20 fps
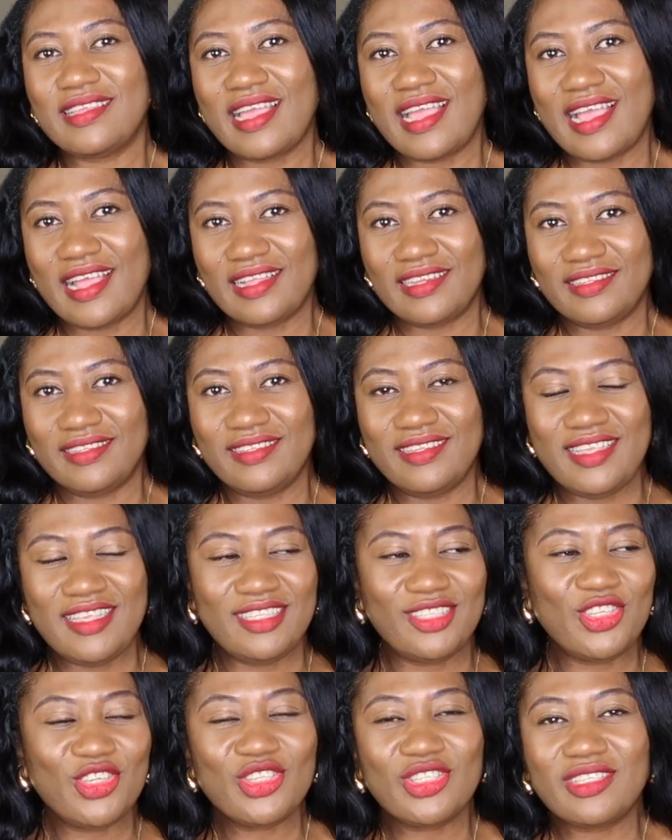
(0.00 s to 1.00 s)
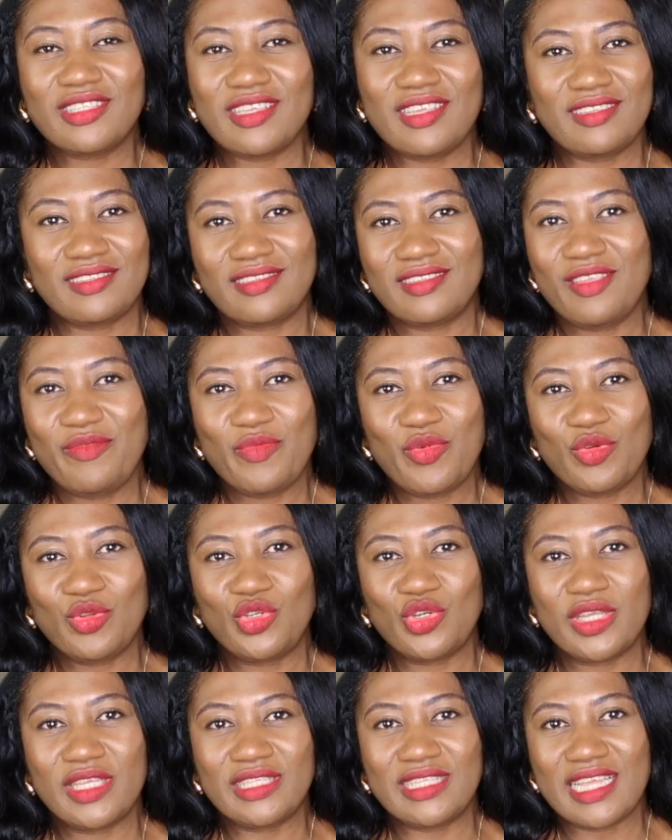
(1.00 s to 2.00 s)
and it's just a simple
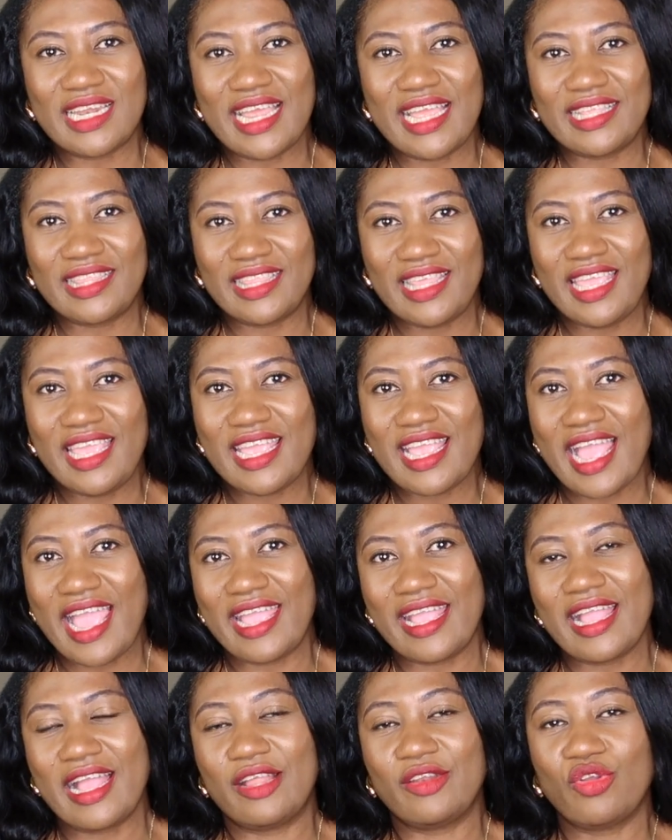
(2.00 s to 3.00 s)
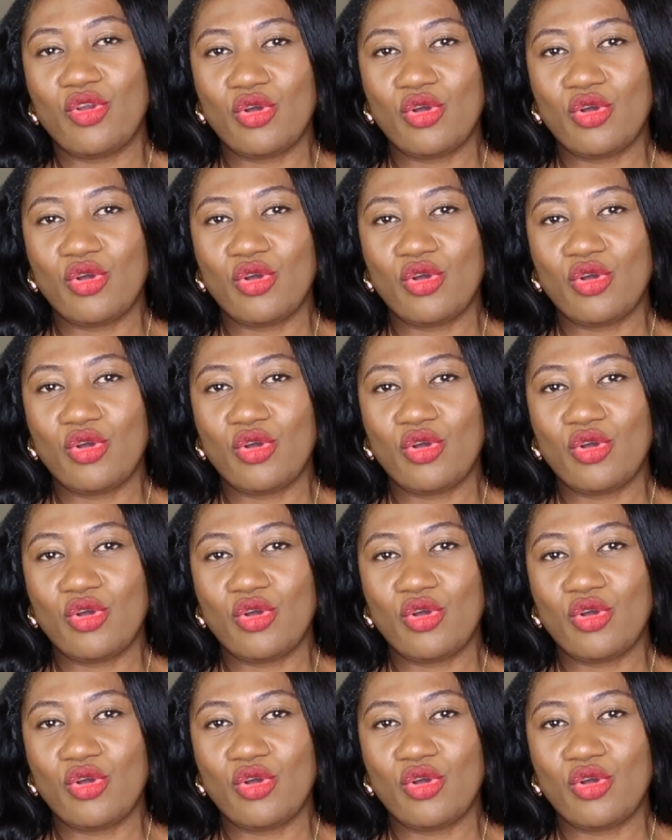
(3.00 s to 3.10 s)
dress that I think I can